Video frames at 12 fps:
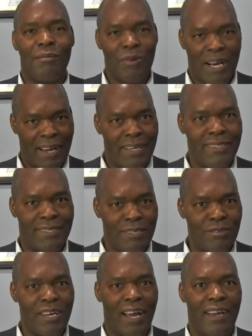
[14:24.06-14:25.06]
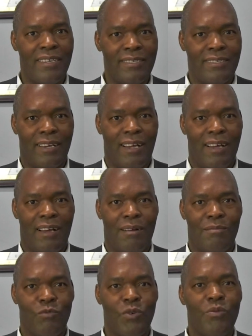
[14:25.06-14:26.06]
when I see you guys,
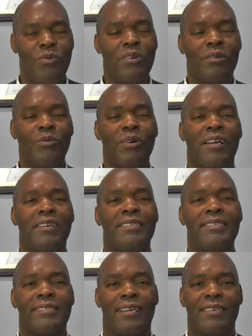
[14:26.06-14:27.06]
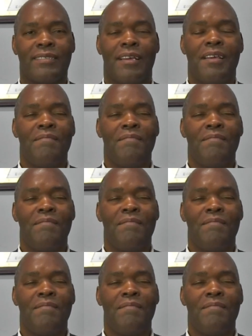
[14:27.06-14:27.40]
we're gonna discuss